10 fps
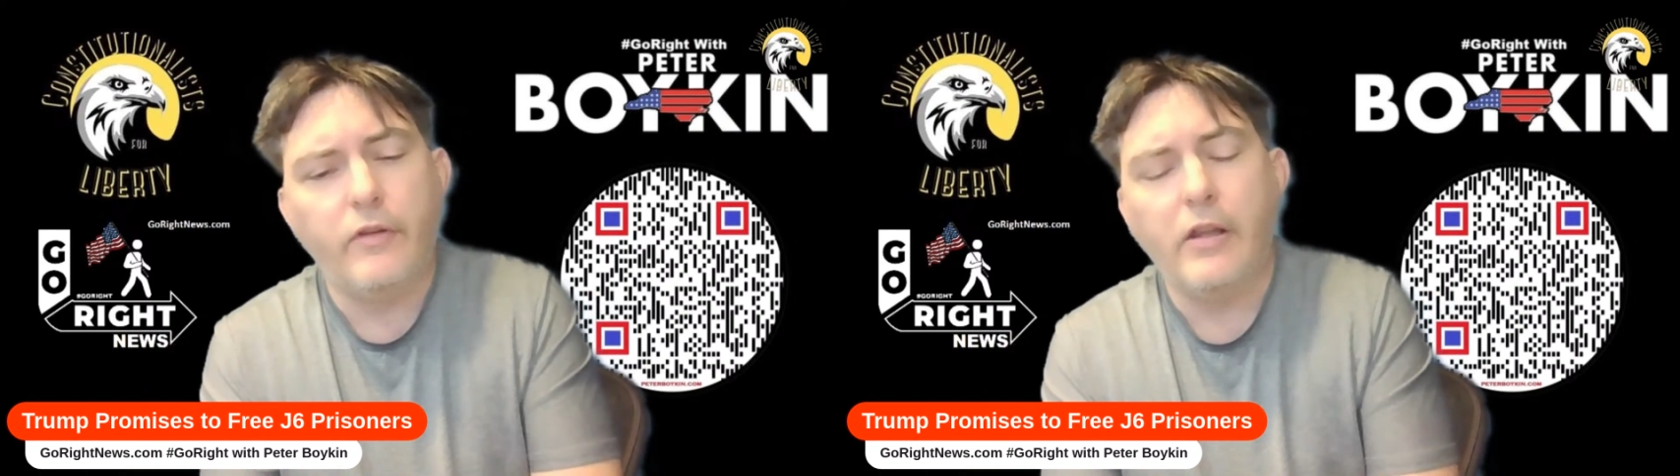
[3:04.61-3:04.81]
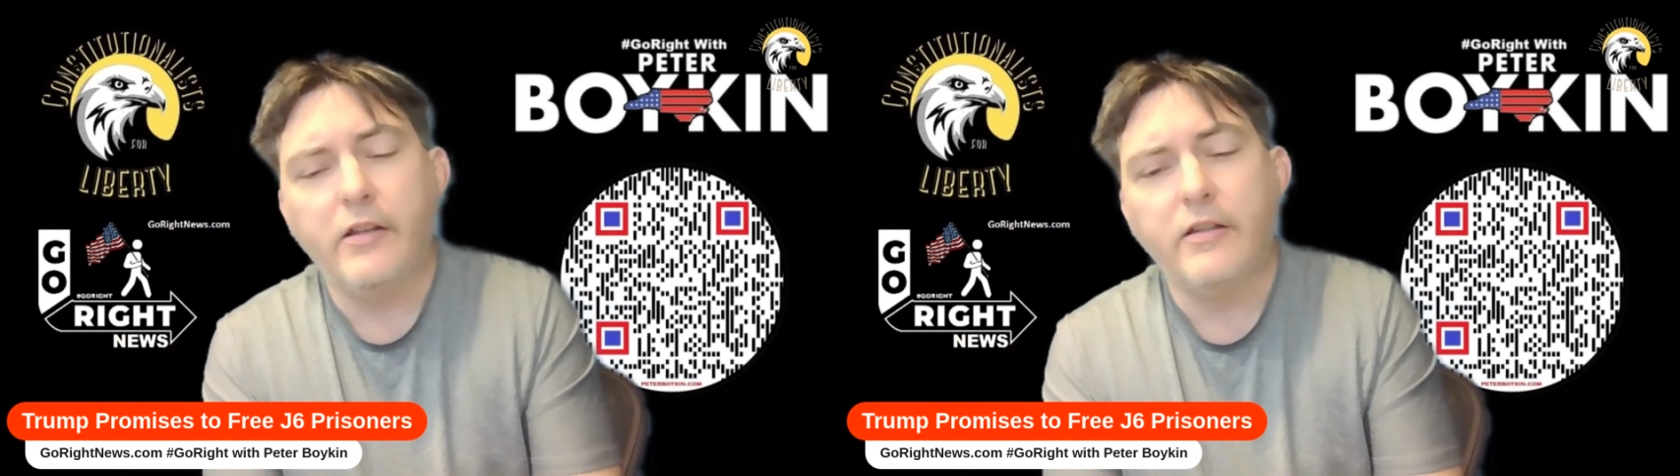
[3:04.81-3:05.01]

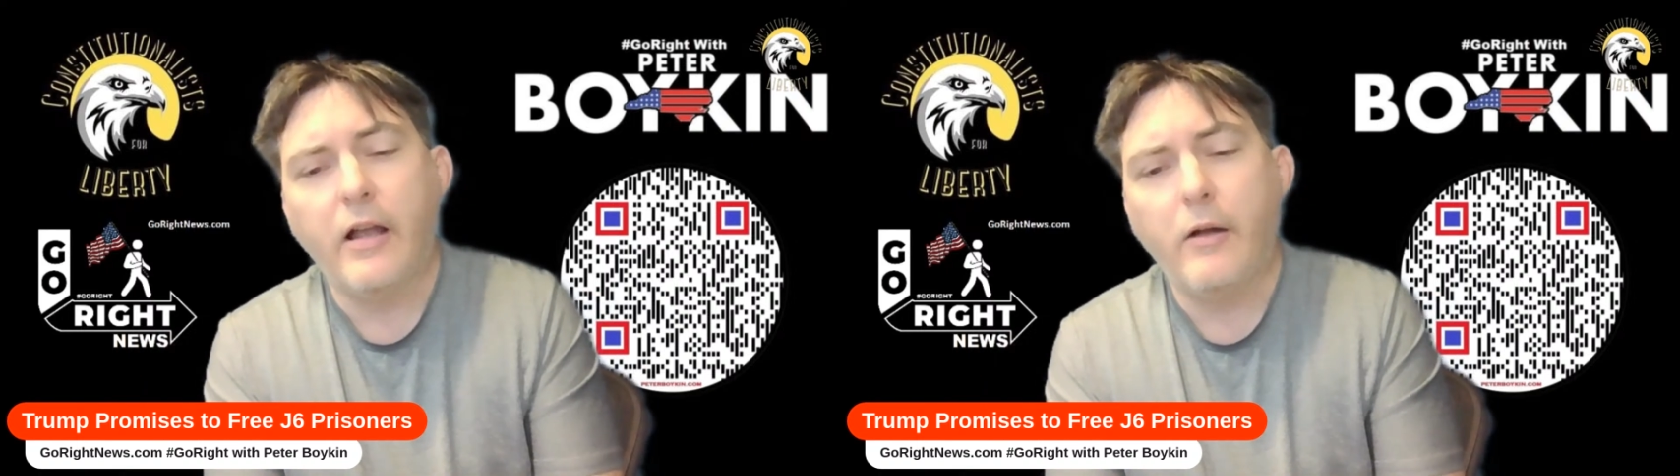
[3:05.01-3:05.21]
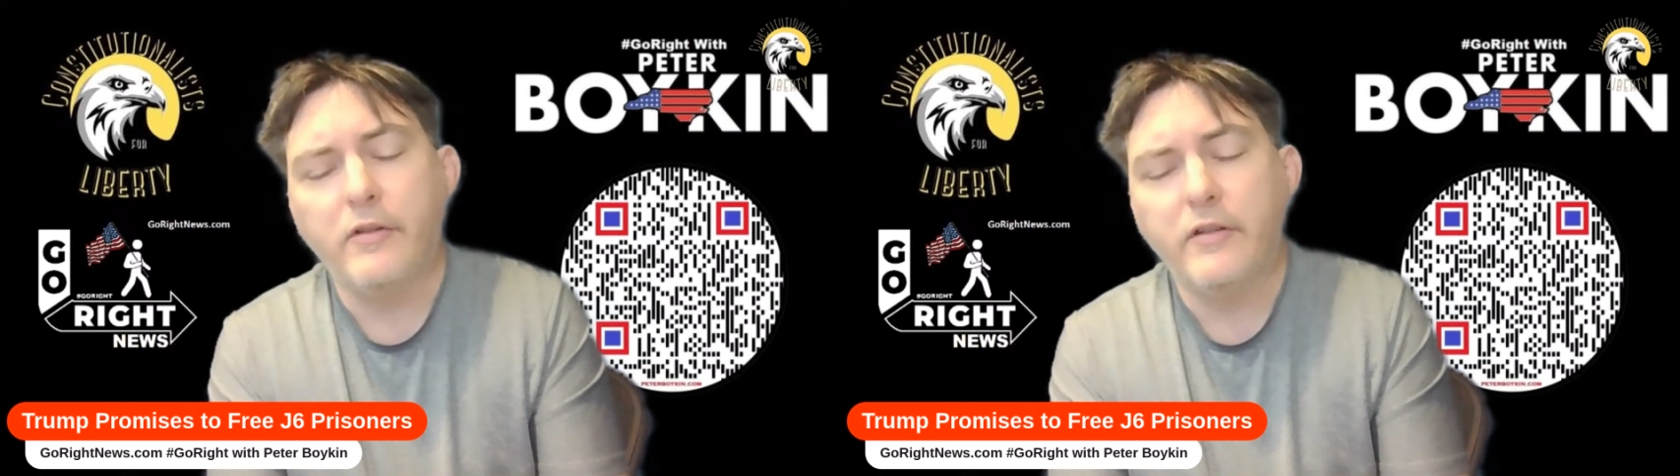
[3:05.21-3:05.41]
the things
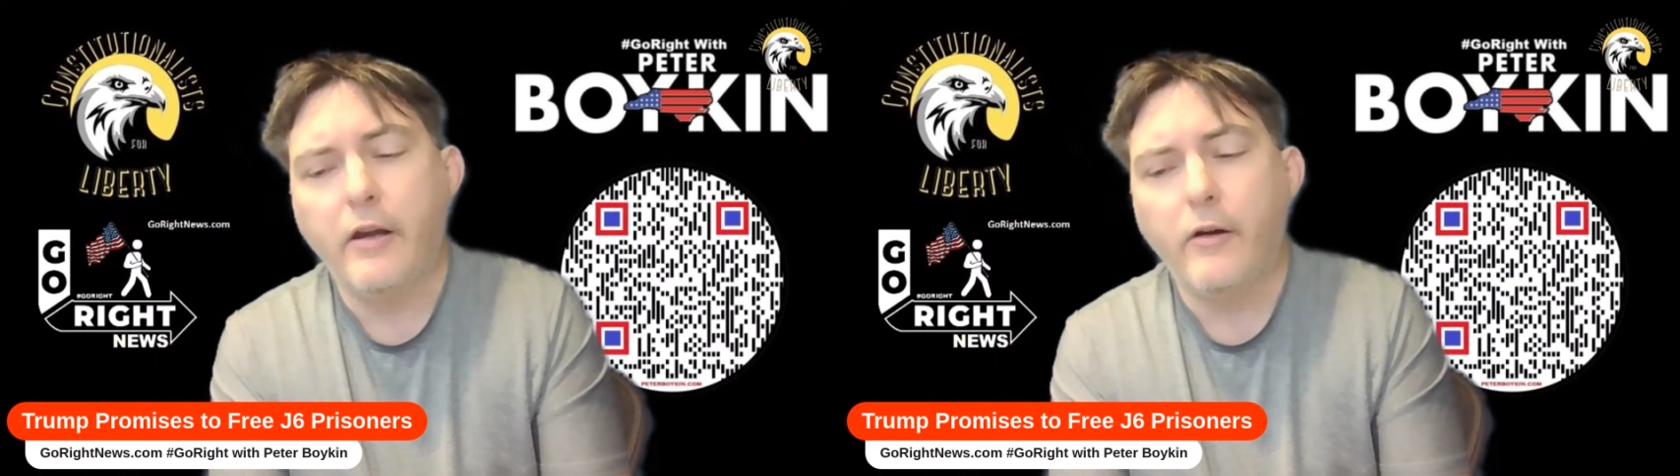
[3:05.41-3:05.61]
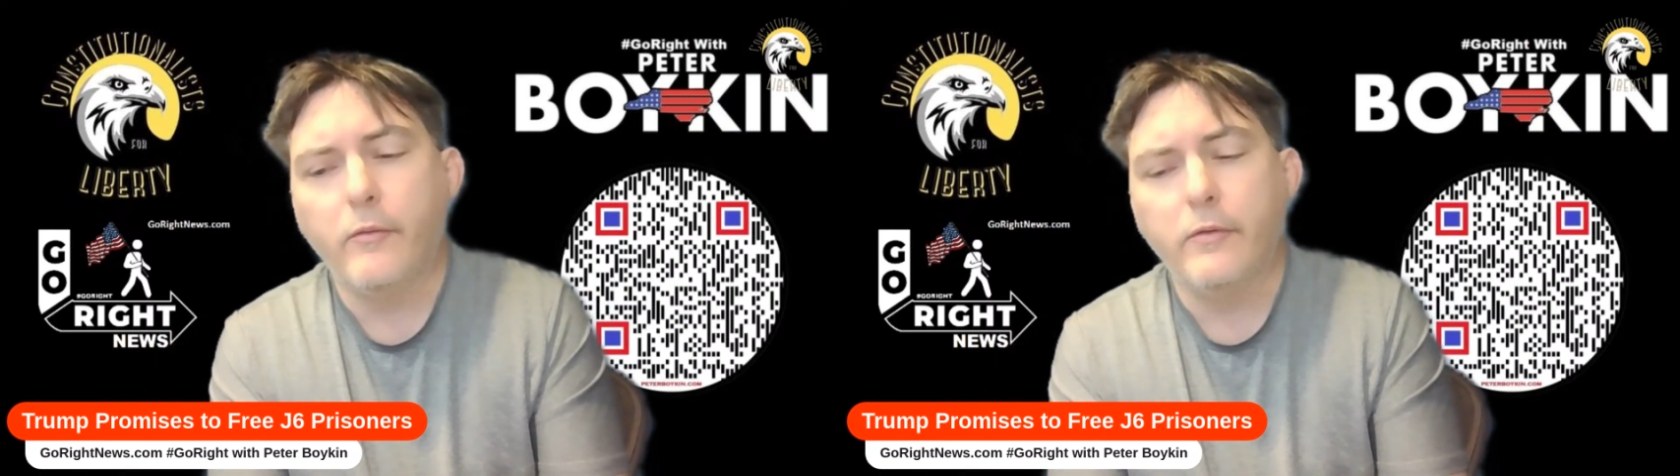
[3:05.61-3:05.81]
that was
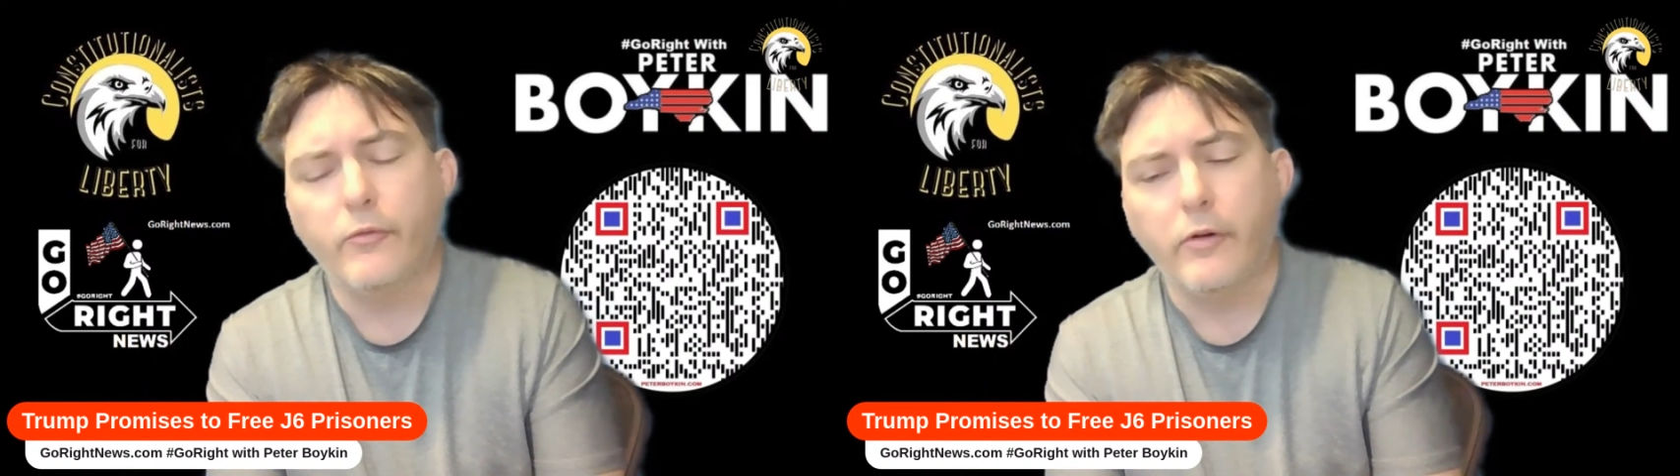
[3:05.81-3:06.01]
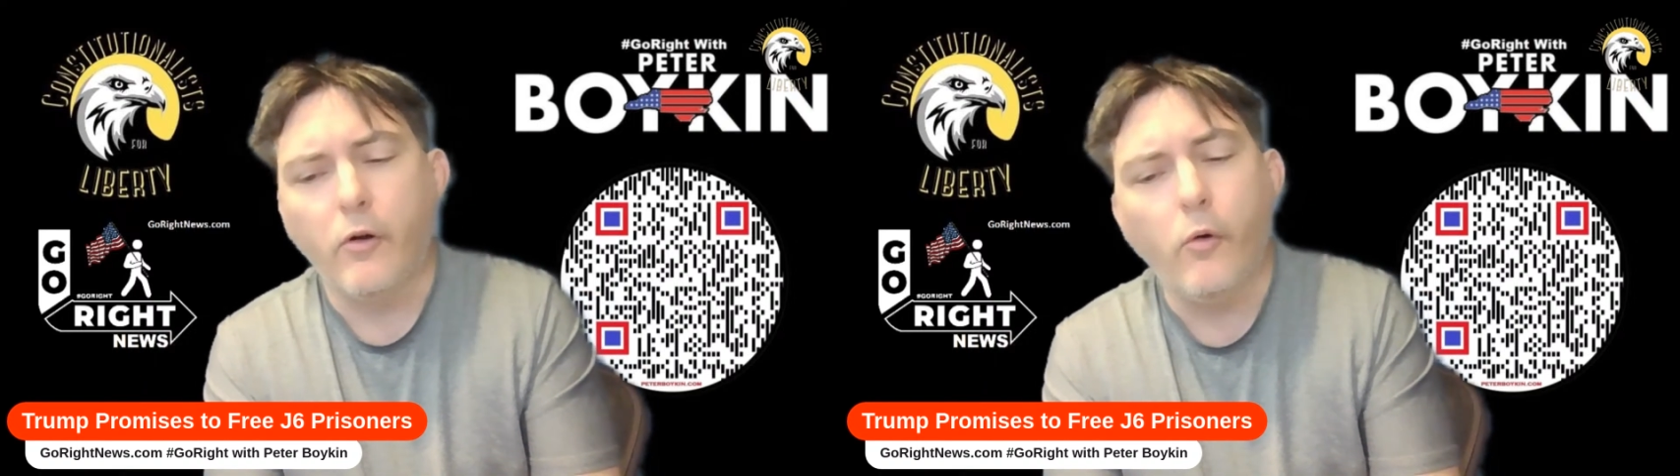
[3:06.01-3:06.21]
there was
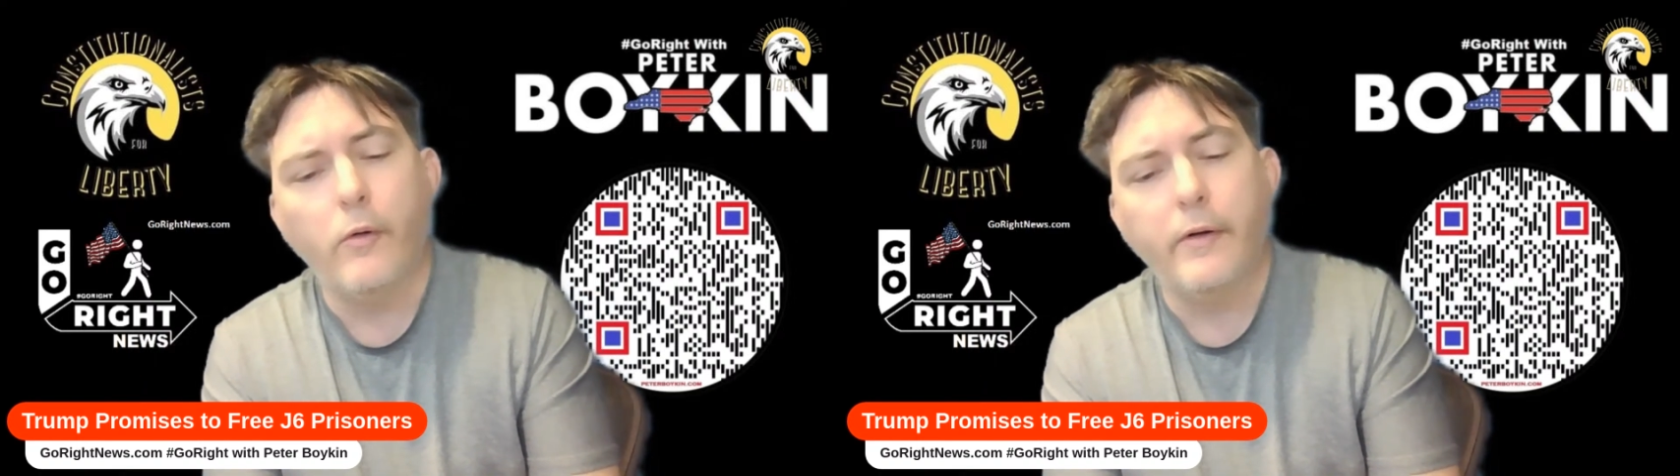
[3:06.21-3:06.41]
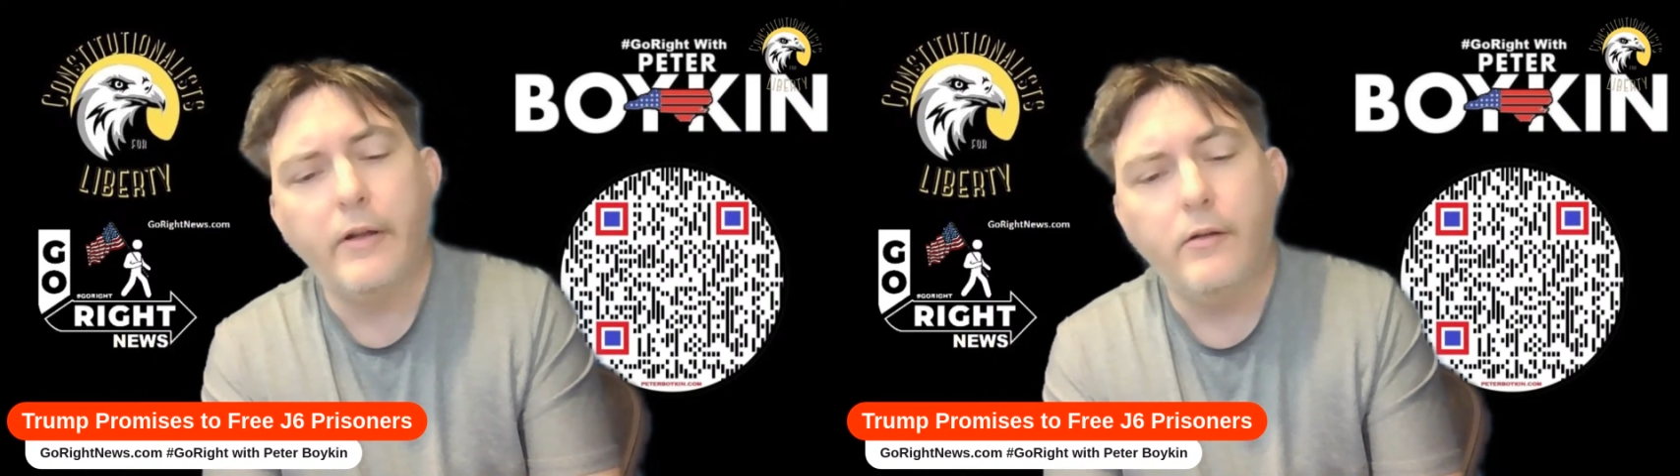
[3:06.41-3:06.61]

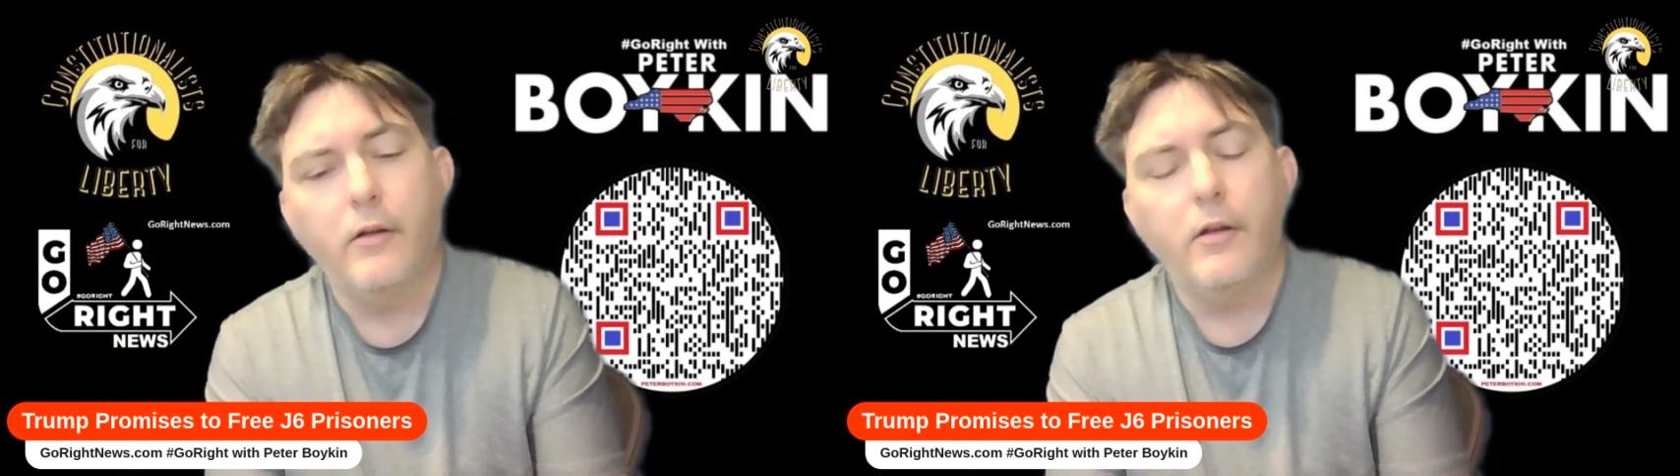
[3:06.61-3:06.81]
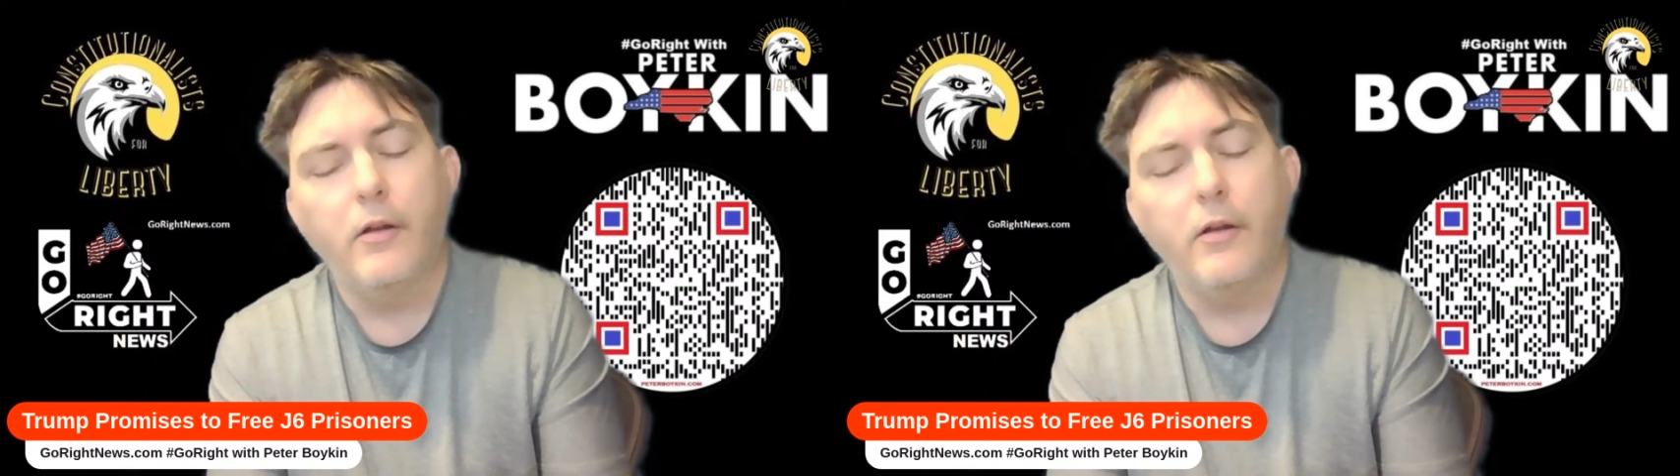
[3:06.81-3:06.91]
recorded.